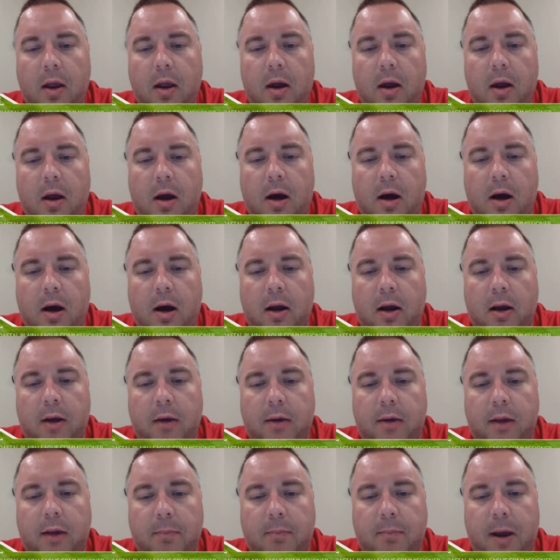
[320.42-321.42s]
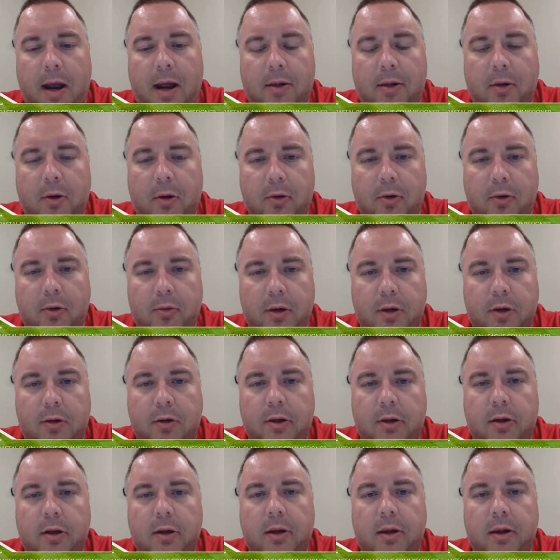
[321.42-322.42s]
and they pass our due
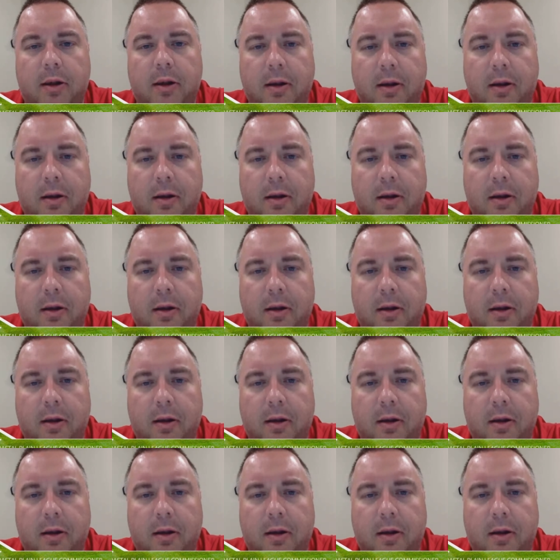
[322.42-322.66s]
diligence